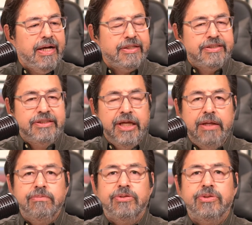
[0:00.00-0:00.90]

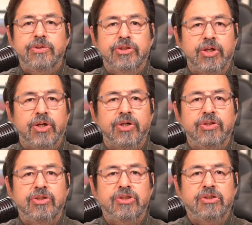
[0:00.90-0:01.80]
seems to
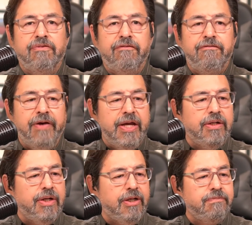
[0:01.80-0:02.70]
turn to
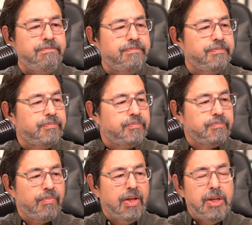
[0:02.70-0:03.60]
failure,
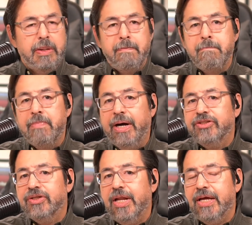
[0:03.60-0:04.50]

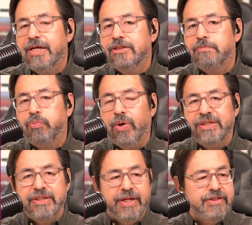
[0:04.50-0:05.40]
much like his
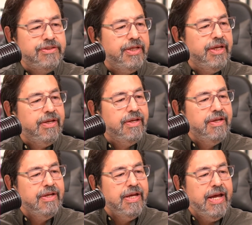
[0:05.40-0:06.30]
presidency
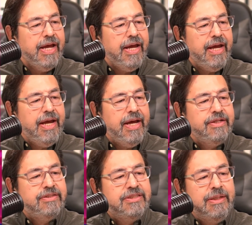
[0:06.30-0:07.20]

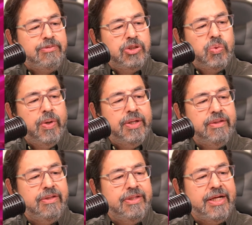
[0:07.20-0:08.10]
and
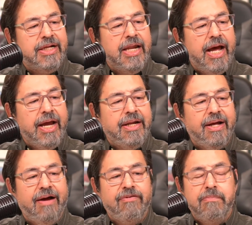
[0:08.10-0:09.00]
subsequent decline
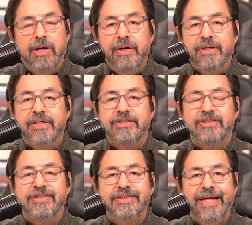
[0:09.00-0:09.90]
of America's
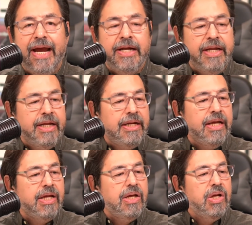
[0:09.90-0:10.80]

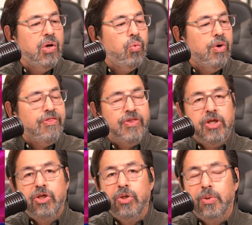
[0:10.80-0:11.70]
standing with the
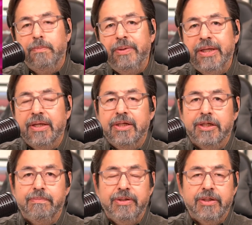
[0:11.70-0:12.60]
European
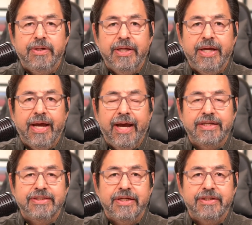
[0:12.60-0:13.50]
community
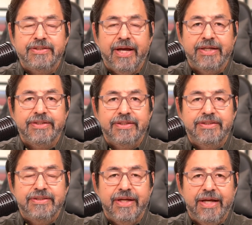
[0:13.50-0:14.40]
as it is
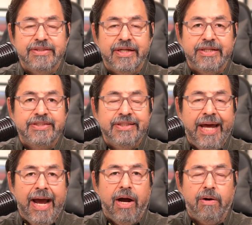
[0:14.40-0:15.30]

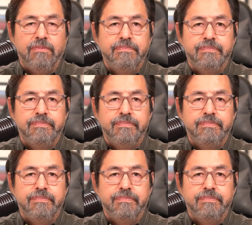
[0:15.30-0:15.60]
now.